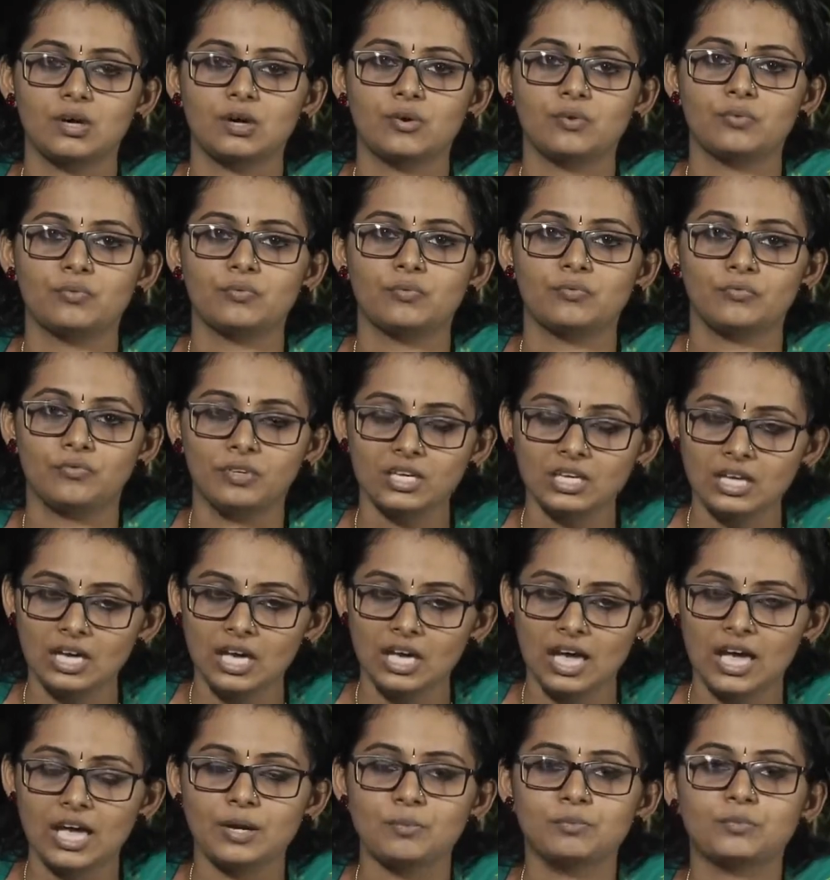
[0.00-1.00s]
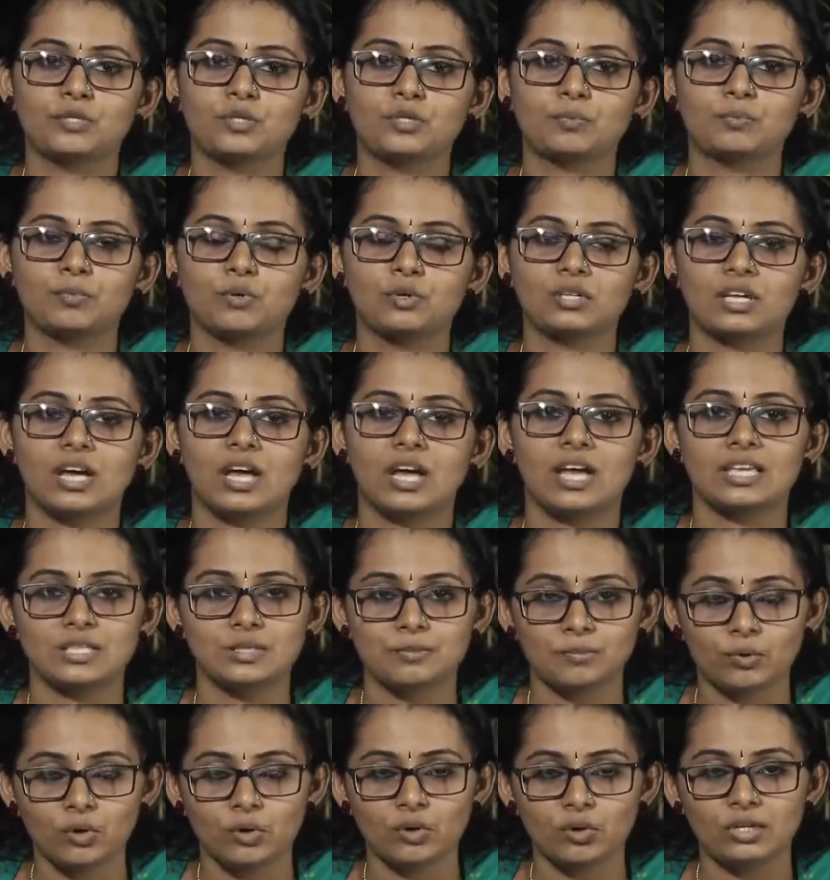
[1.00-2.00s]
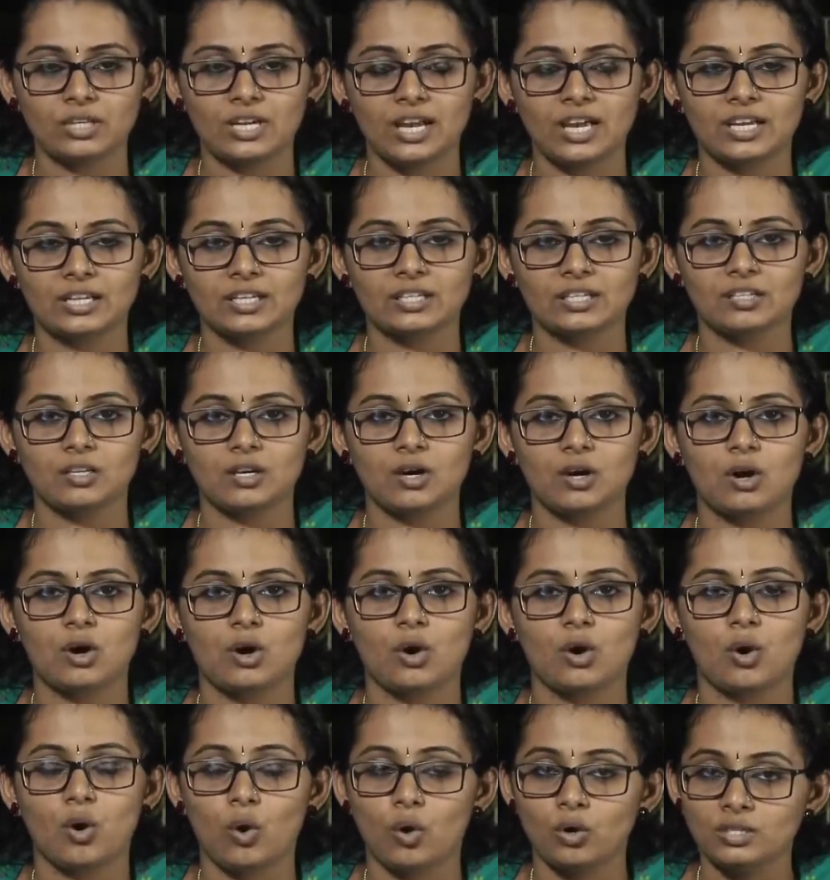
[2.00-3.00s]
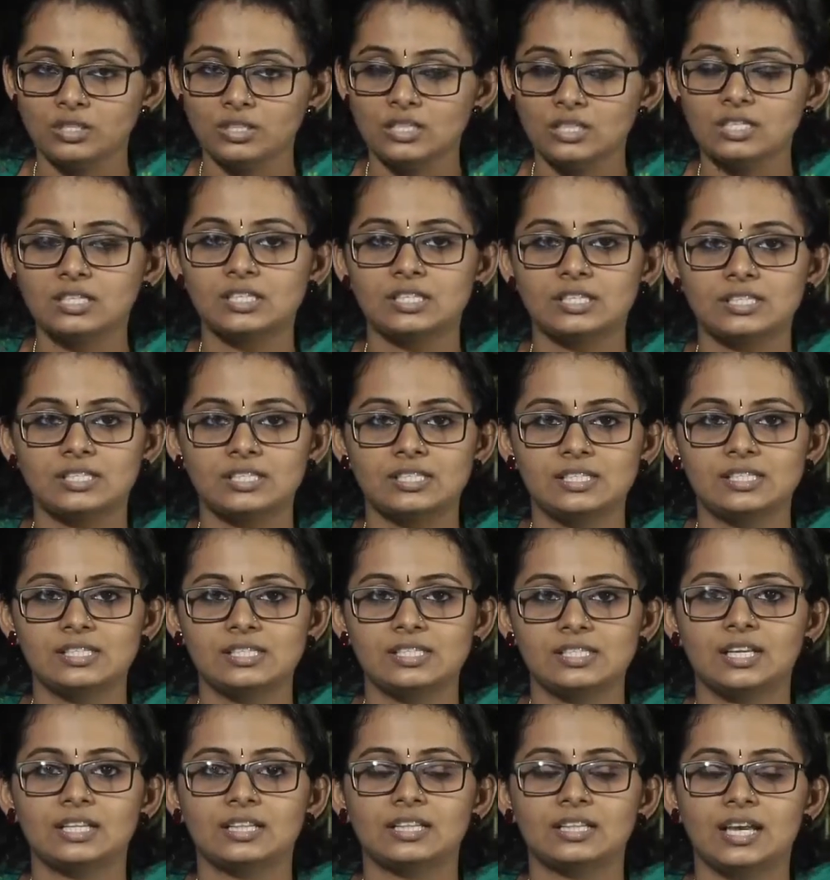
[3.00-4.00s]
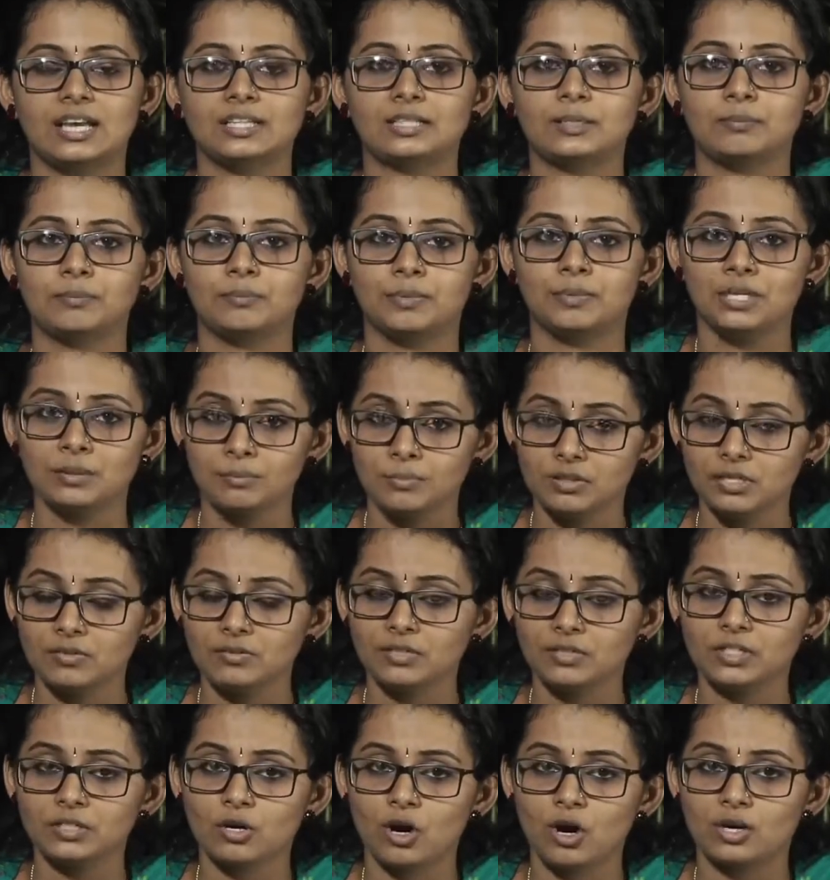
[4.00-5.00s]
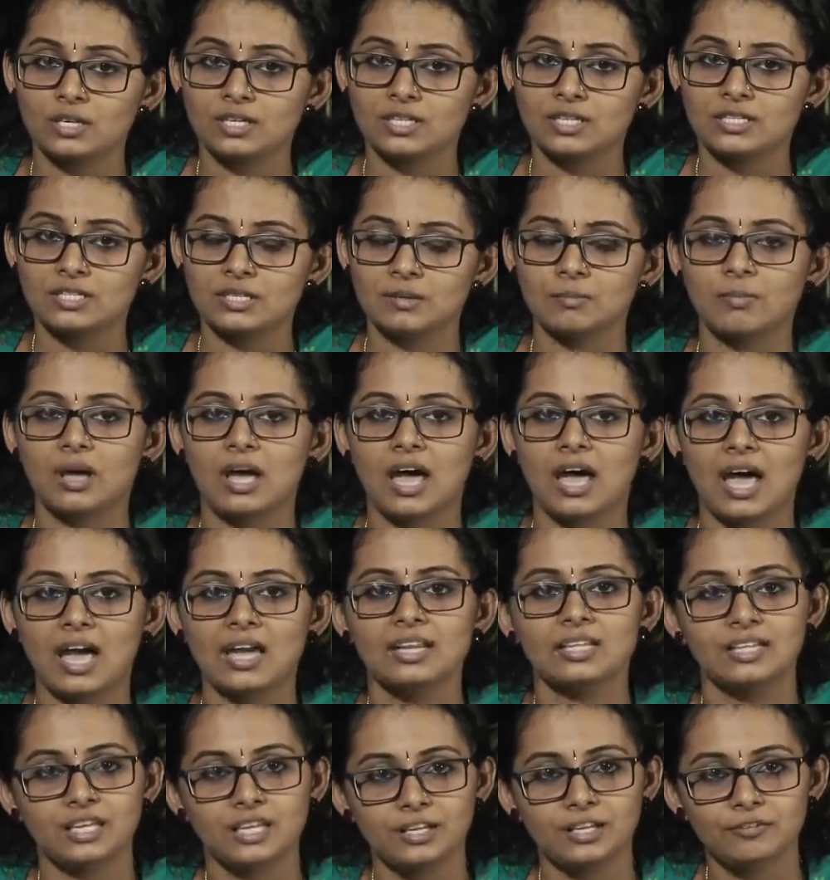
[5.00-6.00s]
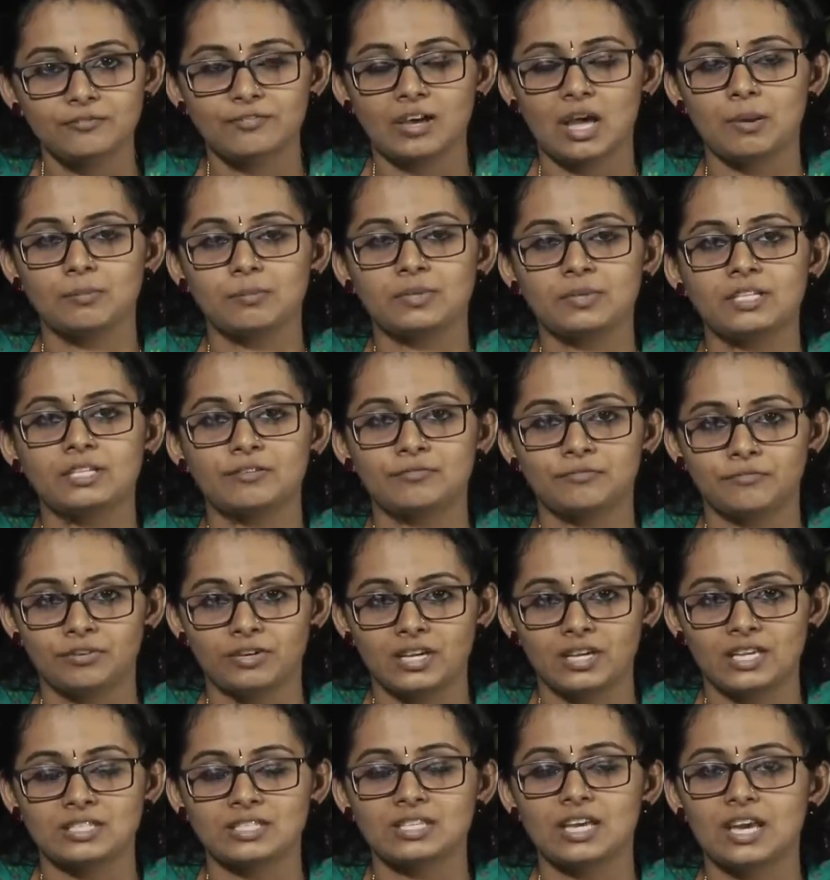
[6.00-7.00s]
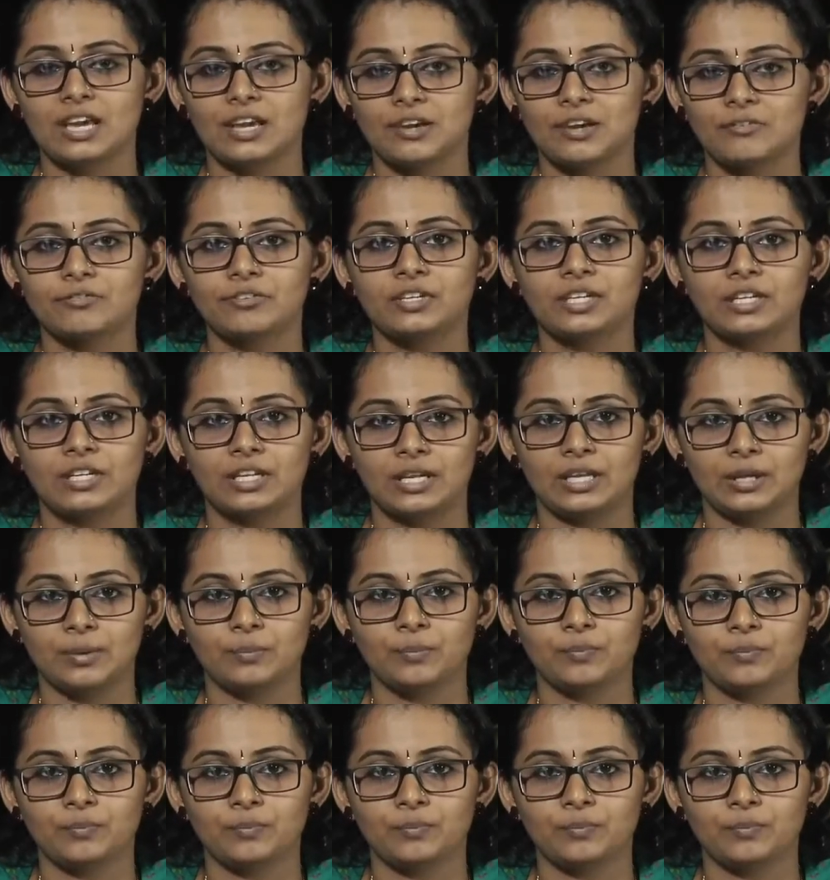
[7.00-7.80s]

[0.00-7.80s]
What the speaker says: We aim to put a spotlight on the hurdles that the people with autism and their family face every day.